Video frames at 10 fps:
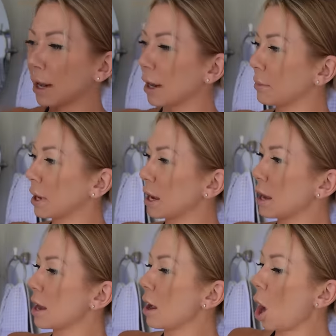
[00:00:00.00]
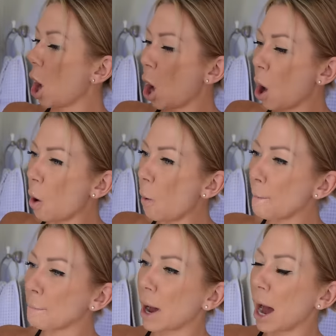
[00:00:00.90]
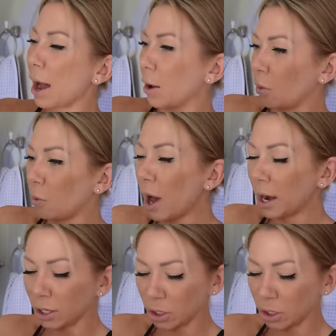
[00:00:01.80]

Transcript: kidding me. Oh my, what